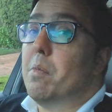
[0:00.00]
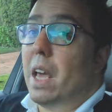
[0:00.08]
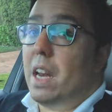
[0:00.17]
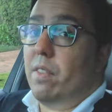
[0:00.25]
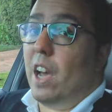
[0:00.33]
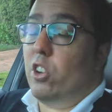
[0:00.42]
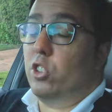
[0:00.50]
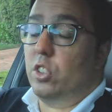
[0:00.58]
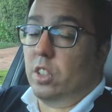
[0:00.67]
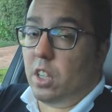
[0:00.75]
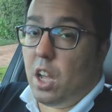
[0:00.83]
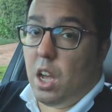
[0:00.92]
manufacturers
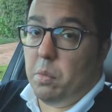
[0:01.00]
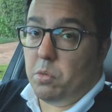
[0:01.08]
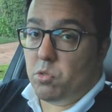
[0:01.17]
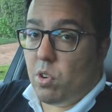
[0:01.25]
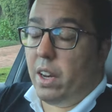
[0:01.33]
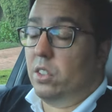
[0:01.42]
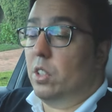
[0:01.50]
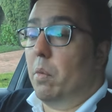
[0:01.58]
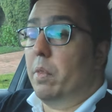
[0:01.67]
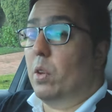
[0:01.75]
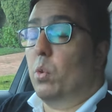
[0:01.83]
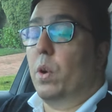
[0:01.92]
to come run on
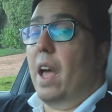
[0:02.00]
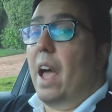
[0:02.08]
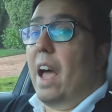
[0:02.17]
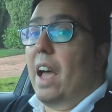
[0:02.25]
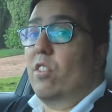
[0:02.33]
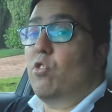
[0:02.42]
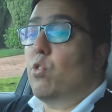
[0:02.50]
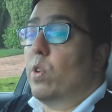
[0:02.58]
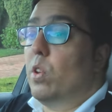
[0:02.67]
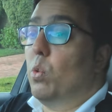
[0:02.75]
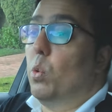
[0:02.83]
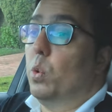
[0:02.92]
something called
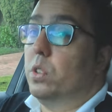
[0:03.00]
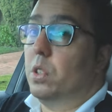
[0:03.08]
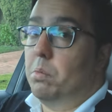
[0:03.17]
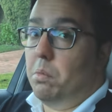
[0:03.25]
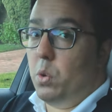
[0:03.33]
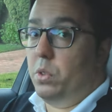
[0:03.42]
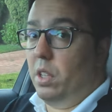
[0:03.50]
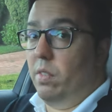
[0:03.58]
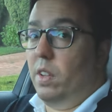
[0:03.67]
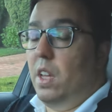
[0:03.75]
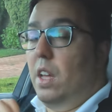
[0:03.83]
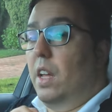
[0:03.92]
Android Automotive.
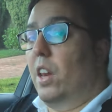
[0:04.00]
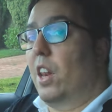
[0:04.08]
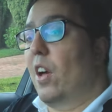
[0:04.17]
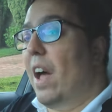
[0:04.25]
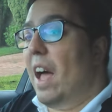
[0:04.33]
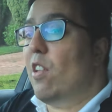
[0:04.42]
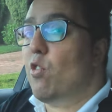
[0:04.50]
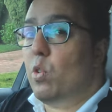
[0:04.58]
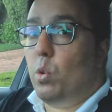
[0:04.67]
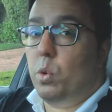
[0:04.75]
Now, Android